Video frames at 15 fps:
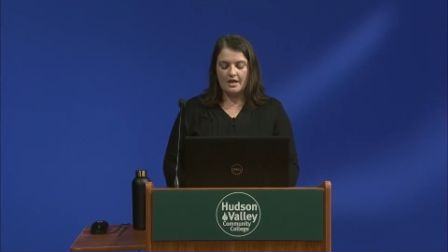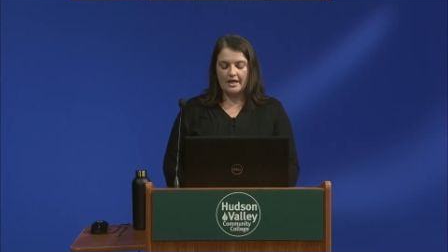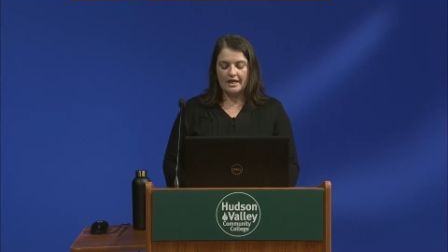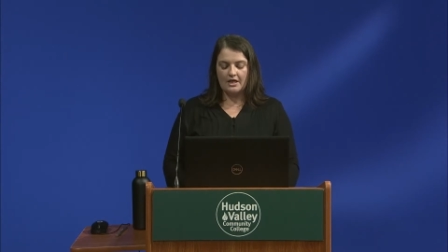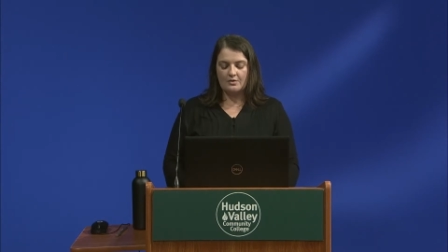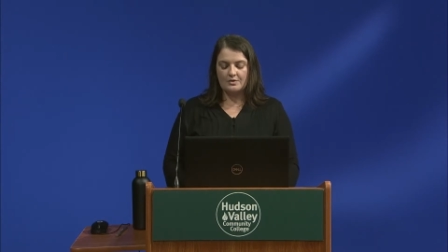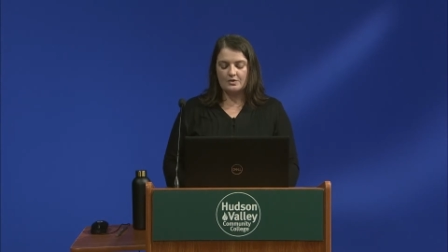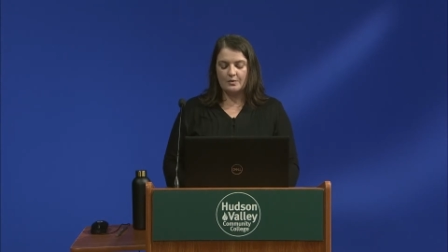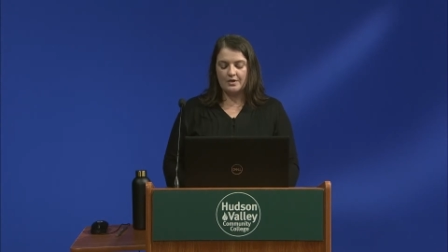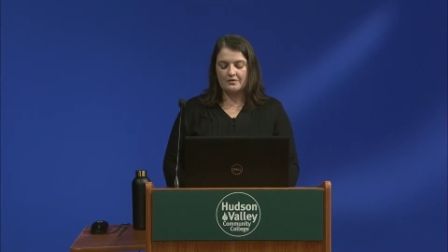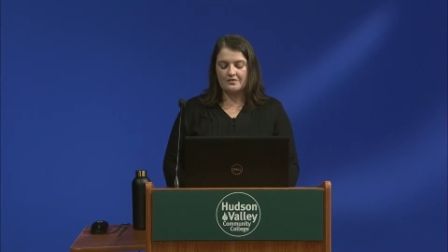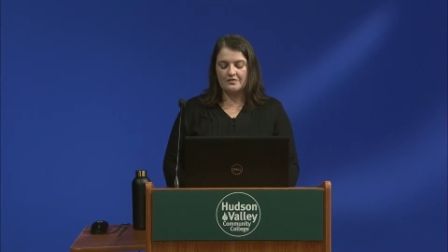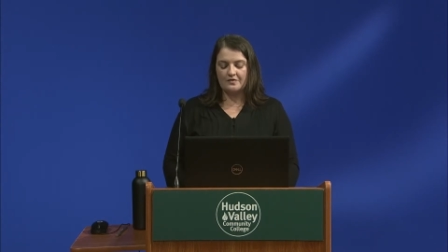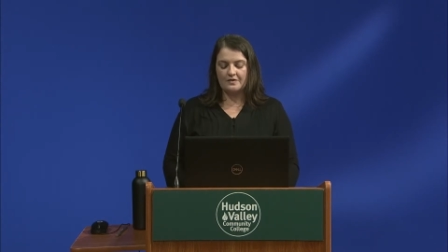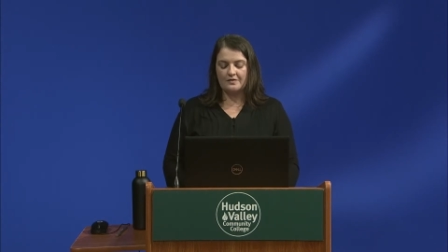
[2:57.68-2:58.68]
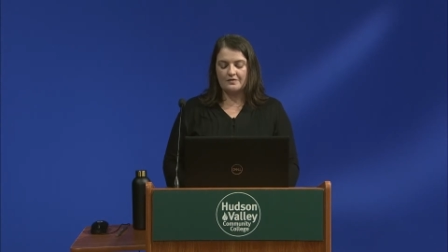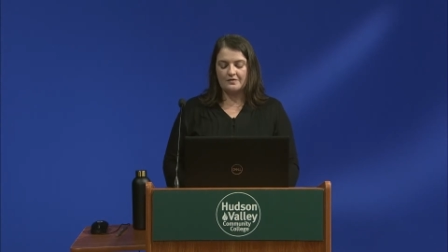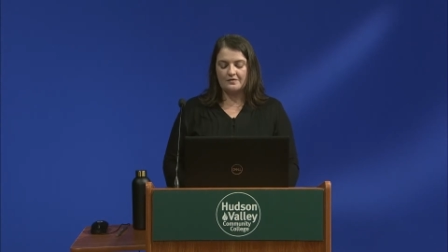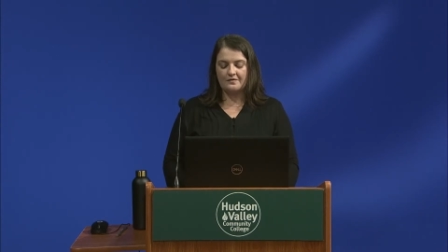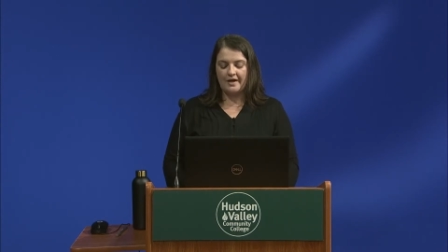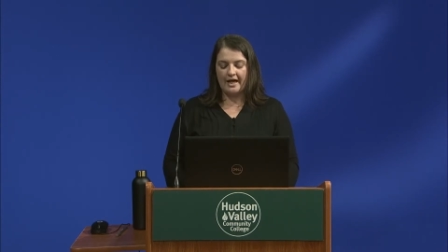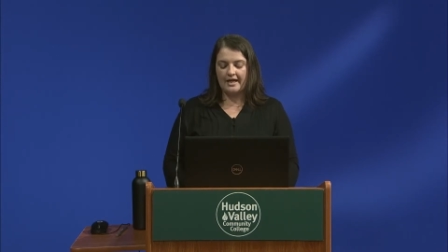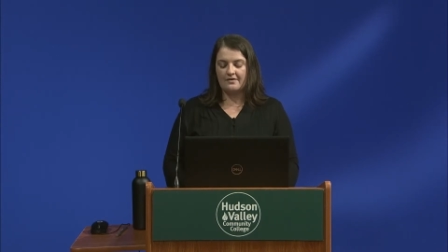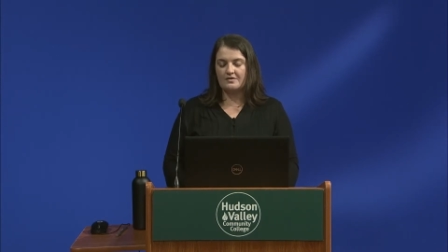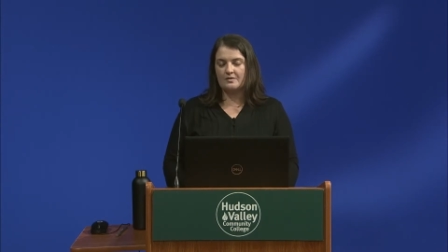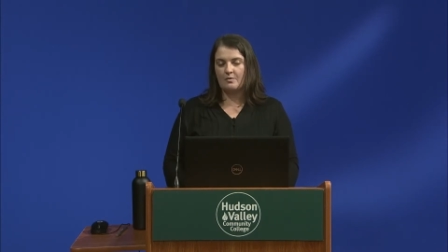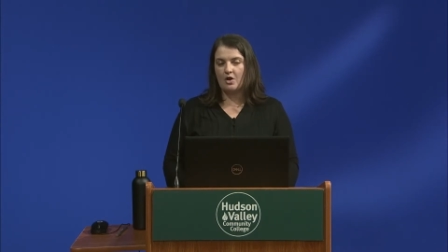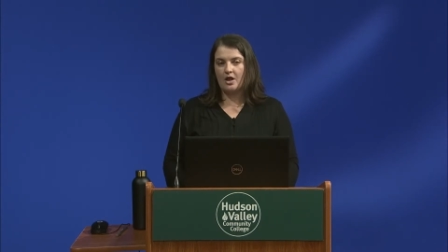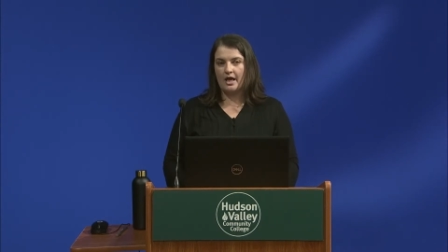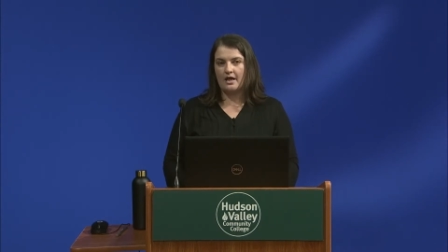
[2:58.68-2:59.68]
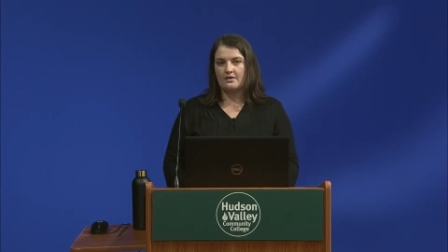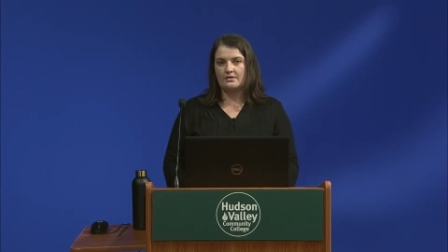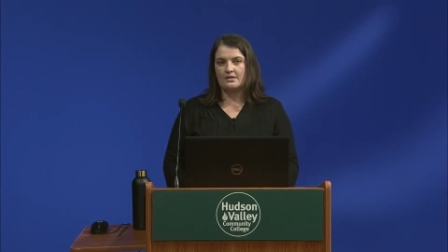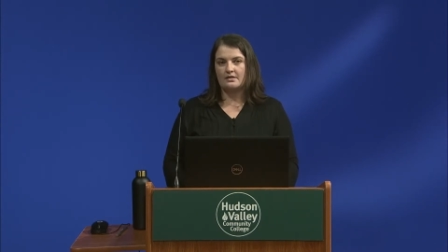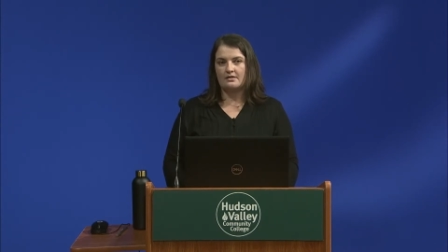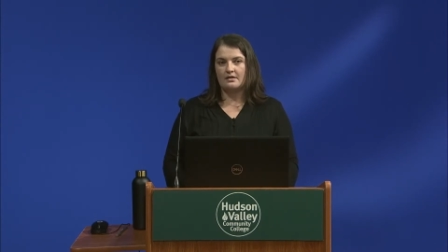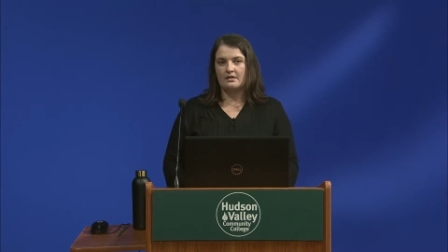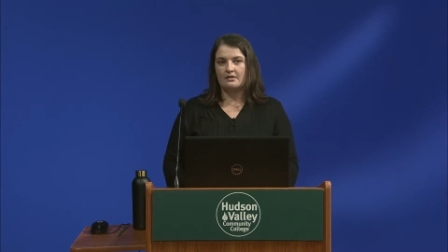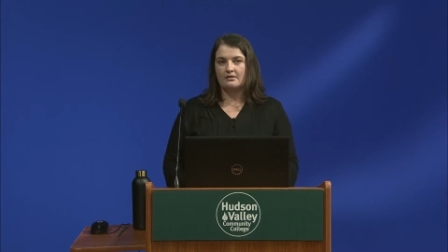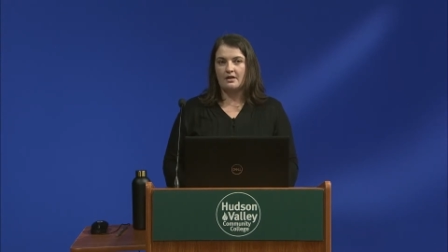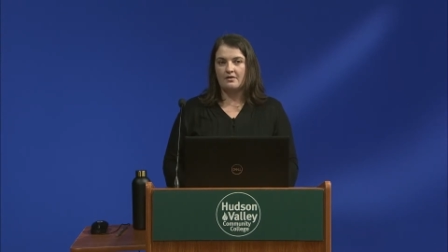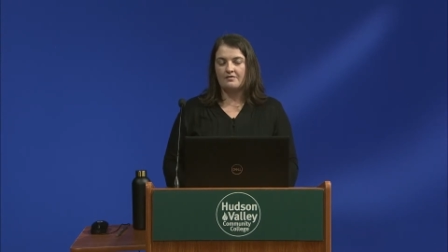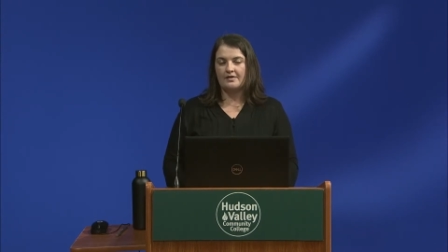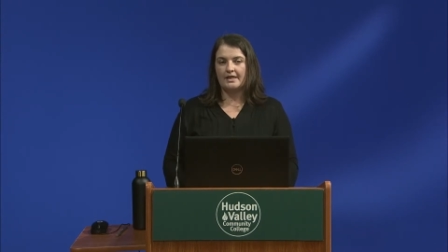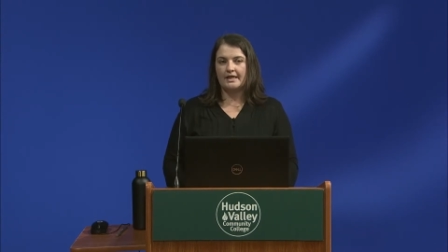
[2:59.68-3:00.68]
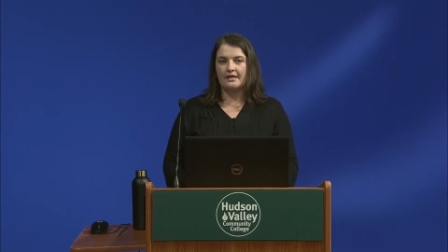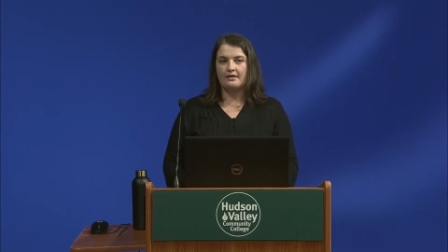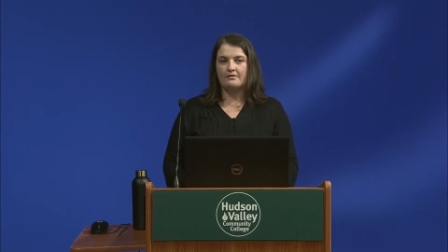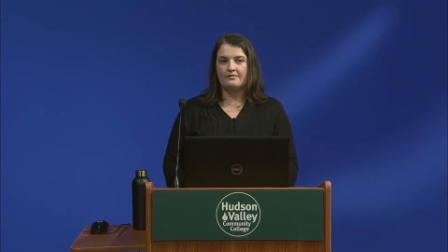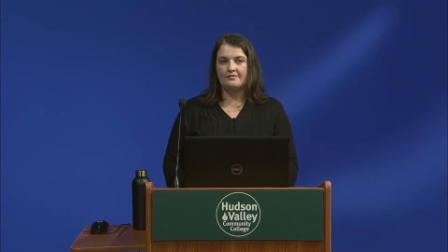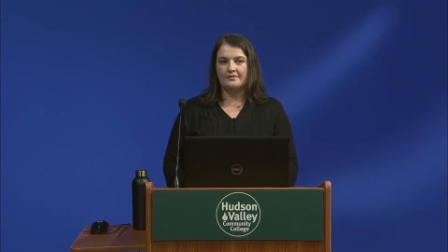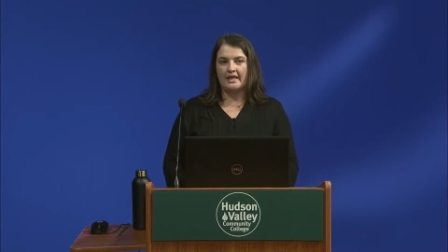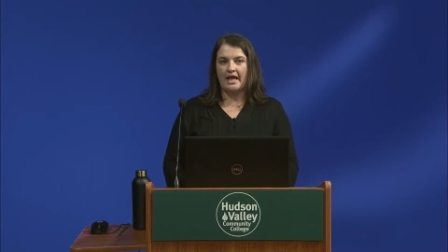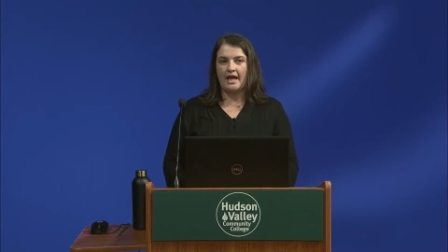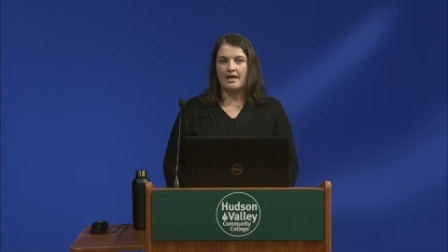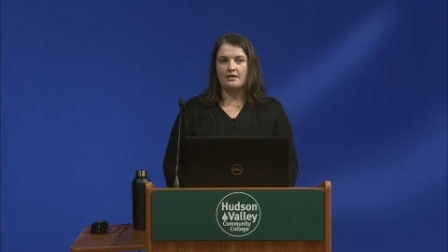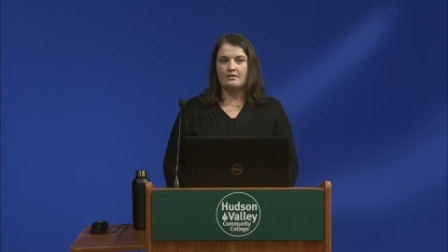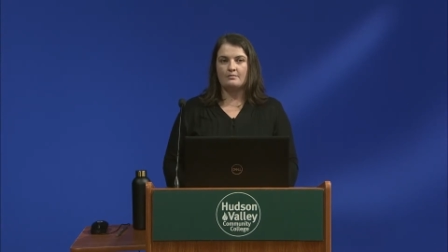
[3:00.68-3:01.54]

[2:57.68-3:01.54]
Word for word: It was one of five small houses on a lovely, flat,